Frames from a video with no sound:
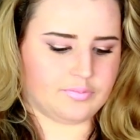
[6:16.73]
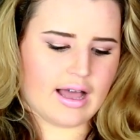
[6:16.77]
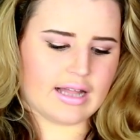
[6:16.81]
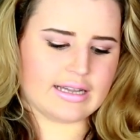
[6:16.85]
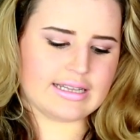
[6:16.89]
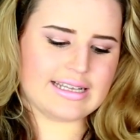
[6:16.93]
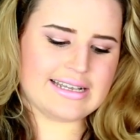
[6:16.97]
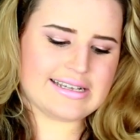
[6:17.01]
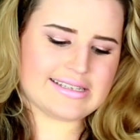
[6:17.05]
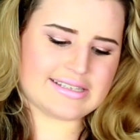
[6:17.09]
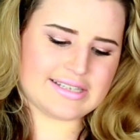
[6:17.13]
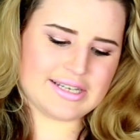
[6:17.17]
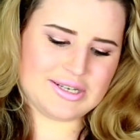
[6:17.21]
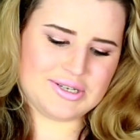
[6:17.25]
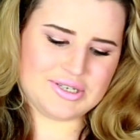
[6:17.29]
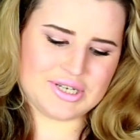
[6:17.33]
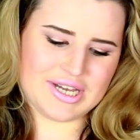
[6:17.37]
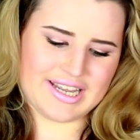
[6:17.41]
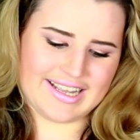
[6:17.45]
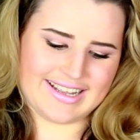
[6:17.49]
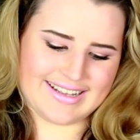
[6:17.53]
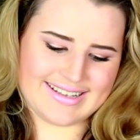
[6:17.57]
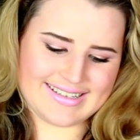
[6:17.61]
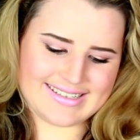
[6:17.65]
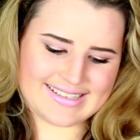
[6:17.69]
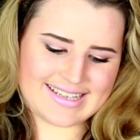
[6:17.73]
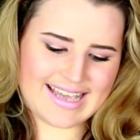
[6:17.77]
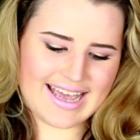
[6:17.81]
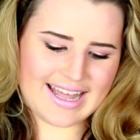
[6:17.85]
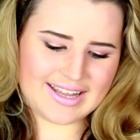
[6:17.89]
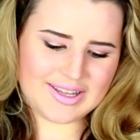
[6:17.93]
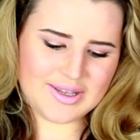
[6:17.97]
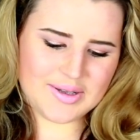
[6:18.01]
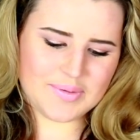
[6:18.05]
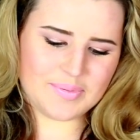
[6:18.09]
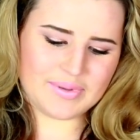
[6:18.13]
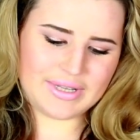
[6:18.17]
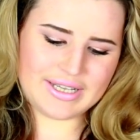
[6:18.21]
Elisa Jinx,
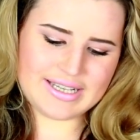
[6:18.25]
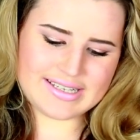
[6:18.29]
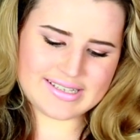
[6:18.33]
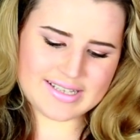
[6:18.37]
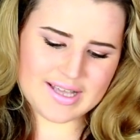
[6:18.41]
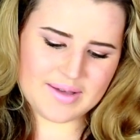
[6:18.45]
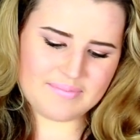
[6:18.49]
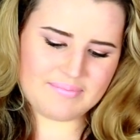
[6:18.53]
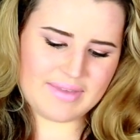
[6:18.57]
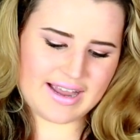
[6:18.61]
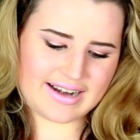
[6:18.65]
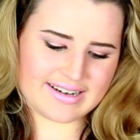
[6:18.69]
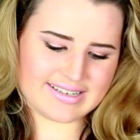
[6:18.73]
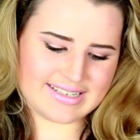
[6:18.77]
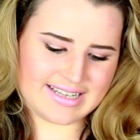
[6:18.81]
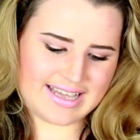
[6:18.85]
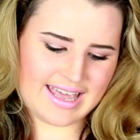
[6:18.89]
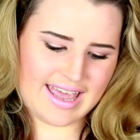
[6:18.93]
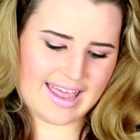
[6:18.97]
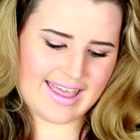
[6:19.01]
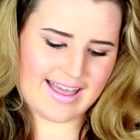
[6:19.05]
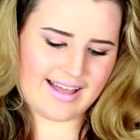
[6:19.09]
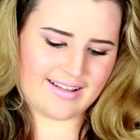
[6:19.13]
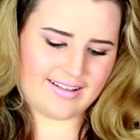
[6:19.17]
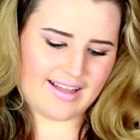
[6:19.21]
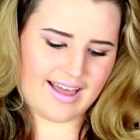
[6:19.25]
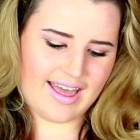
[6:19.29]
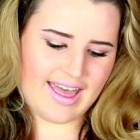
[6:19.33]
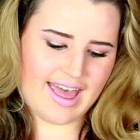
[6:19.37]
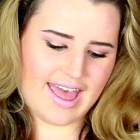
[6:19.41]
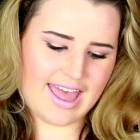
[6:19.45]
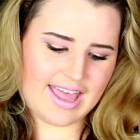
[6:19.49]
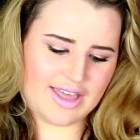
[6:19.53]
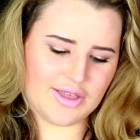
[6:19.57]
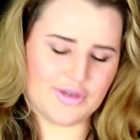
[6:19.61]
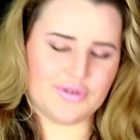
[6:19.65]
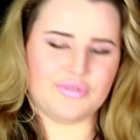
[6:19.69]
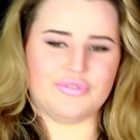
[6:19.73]
can you please come back to KL? I
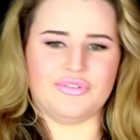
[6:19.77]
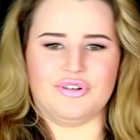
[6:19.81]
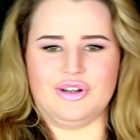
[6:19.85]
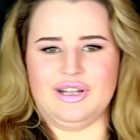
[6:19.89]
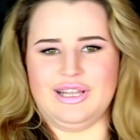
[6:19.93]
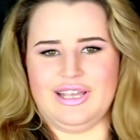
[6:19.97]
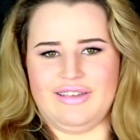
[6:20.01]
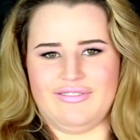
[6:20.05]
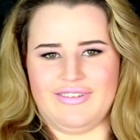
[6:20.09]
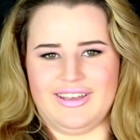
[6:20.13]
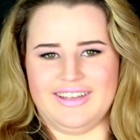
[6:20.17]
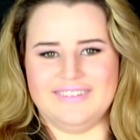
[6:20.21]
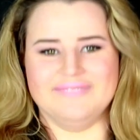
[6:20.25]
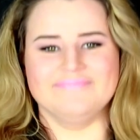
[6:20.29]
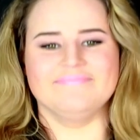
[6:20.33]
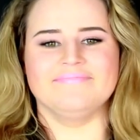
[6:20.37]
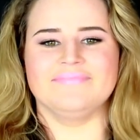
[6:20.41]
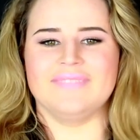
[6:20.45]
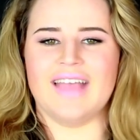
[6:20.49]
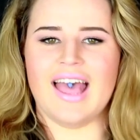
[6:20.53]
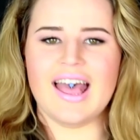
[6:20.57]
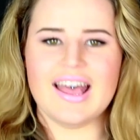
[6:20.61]
hate you for leaving.